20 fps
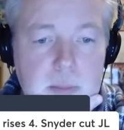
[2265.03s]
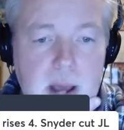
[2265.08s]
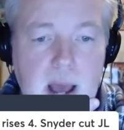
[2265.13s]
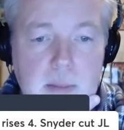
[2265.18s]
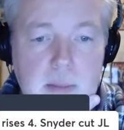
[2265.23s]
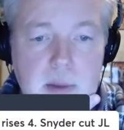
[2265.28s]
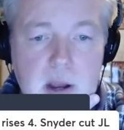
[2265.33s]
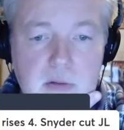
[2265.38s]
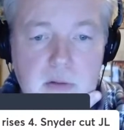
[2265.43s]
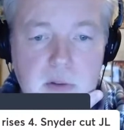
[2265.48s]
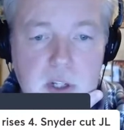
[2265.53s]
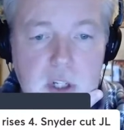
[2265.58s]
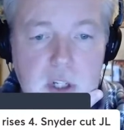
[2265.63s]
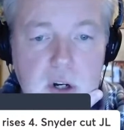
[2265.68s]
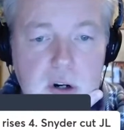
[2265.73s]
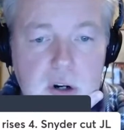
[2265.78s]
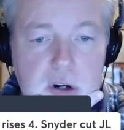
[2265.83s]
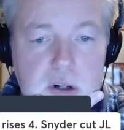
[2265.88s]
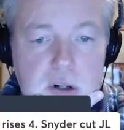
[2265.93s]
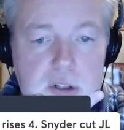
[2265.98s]
Batman
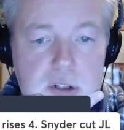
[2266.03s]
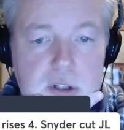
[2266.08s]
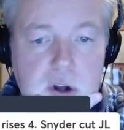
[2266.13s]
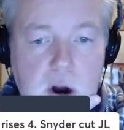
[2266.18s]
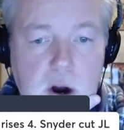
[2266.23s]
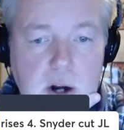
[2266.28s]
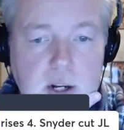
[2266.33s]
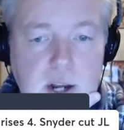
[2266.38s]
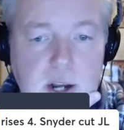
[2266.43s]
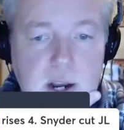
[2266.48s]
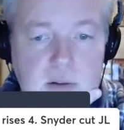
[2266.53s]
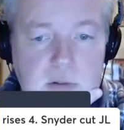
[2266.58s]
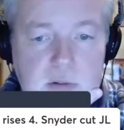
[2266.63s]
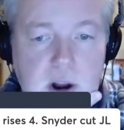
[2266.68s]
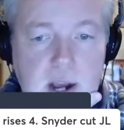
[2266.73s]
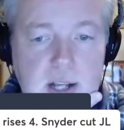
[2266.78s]
Returns, Dark Knight